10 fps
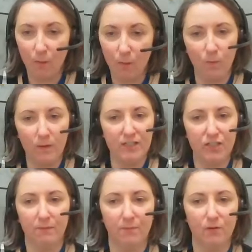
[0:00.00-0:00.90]

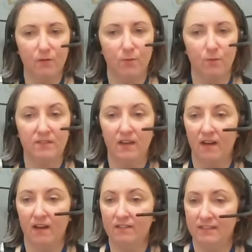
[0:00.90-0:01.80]
Which book was the
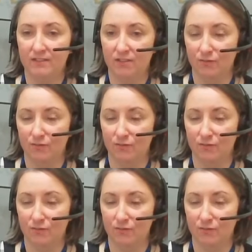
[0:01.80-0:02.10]
hardest